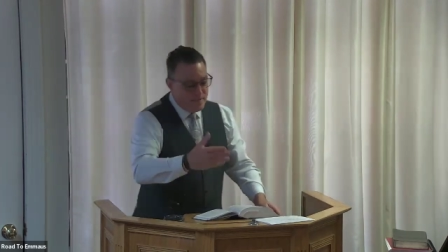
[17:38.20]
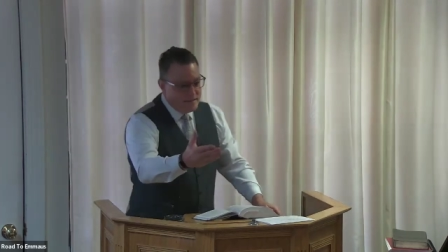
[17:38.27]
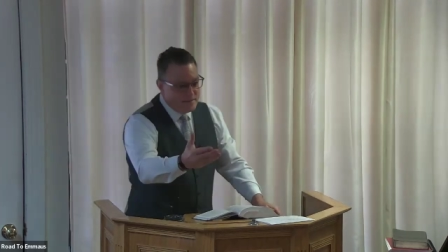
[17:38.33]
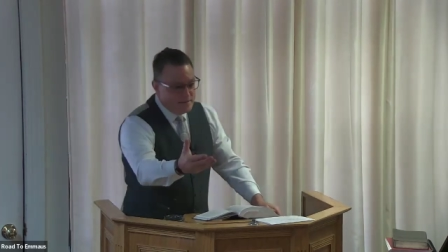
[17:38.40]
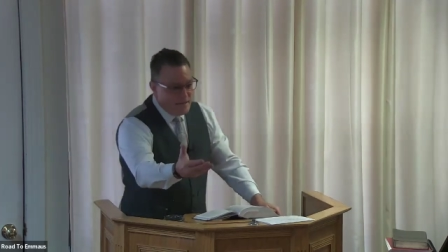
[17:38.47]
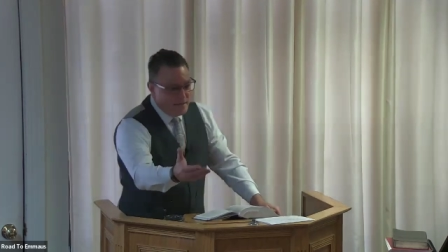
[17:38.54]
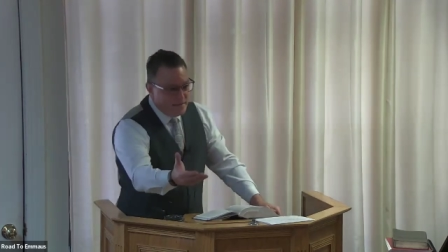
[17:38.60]

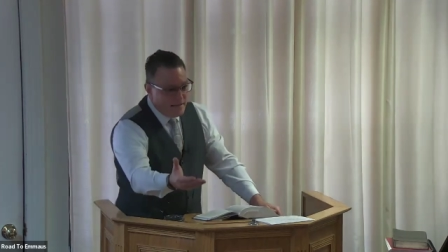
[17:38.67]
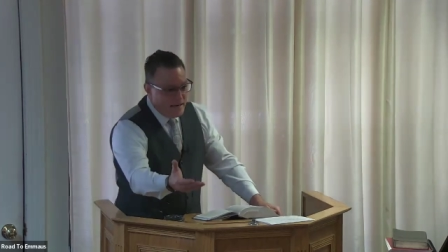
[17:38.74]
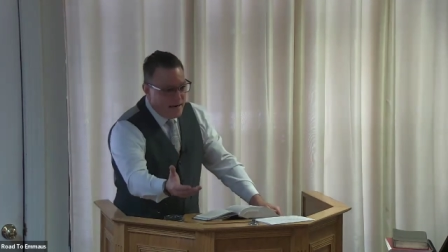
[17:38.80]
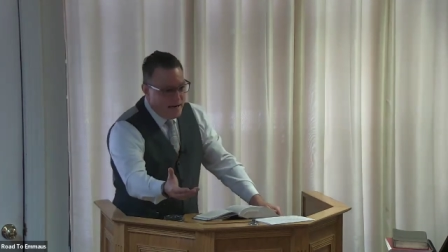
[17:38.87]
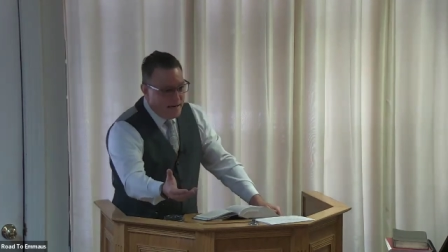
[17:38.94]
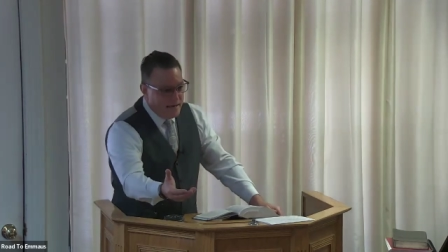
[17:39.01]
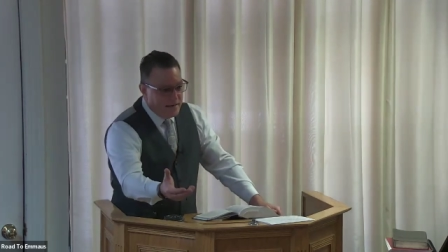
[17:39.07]
extend
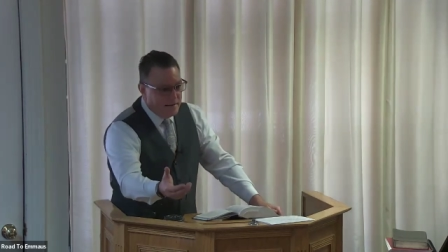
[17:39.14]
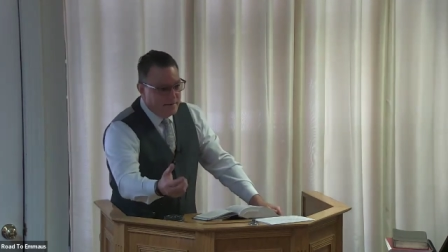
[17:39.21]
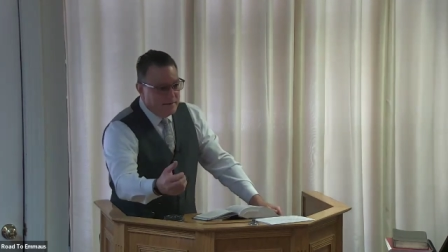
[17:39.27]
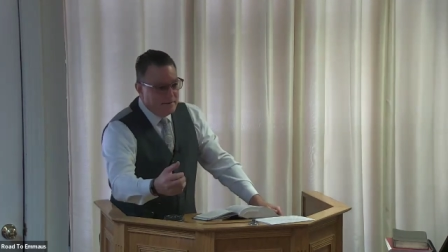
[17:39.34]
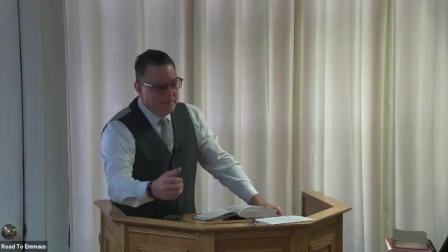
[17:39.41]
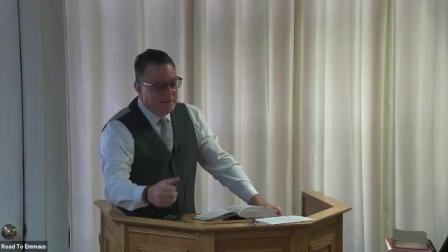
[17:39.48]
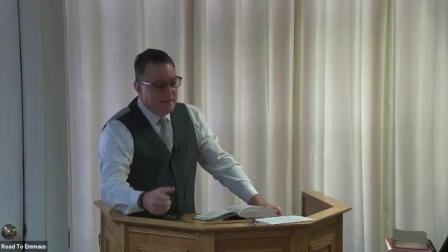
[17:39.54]
a
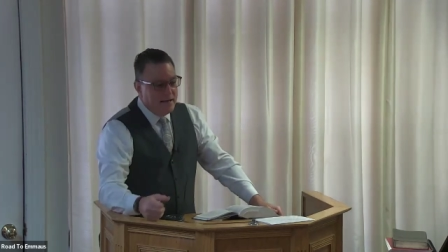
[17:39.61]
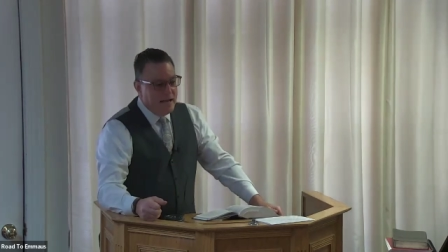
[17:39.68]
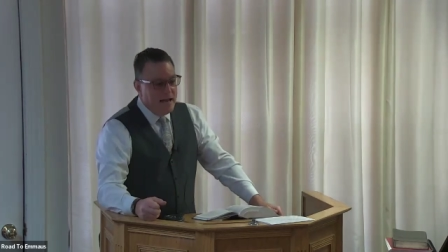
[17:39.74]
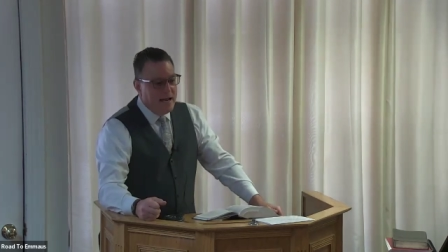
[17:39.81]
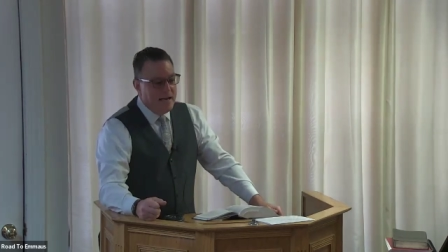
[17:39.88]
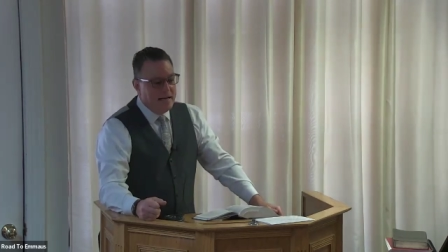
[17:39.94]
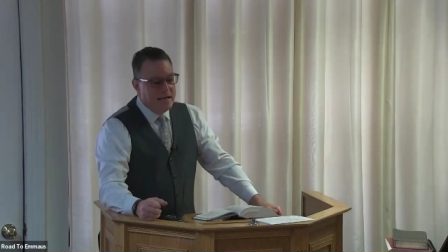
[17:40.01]
hand.
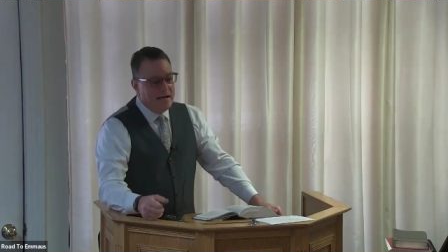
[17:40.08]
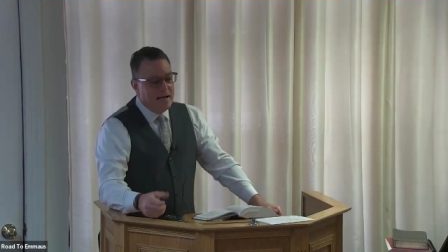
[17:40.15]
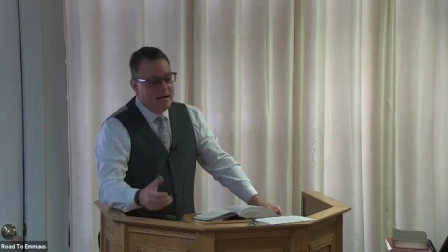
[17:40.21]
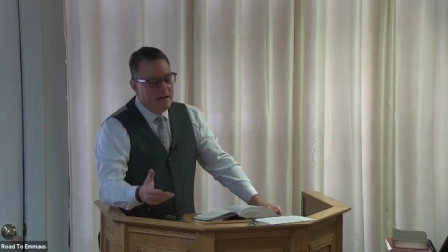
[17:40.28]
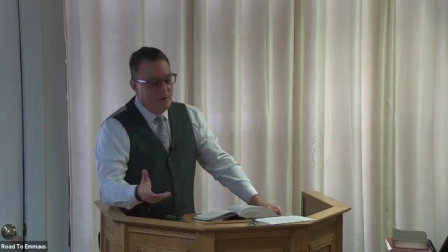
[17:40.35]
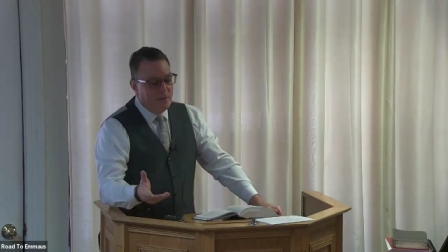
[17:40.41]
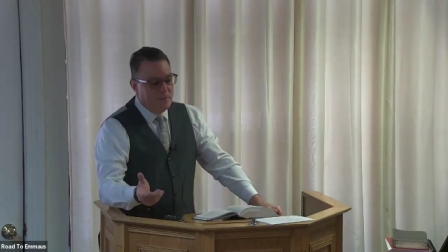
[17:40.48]
Hey,
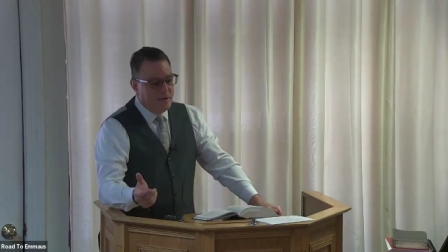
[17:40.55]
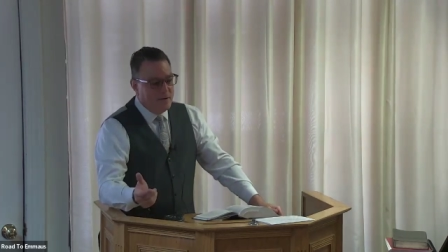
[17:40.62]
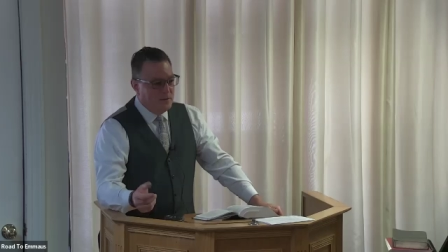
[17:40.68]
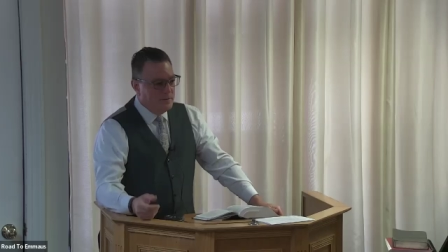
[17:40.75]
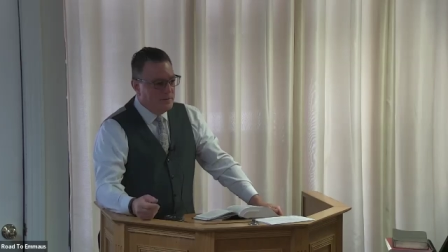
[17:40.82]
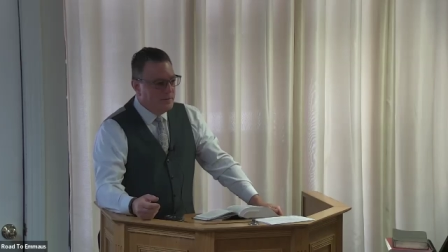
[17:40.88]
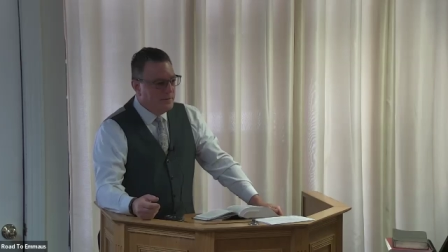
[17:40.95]
can I help
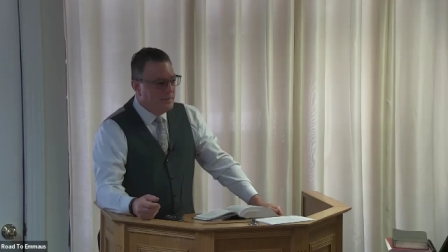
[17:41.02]
you?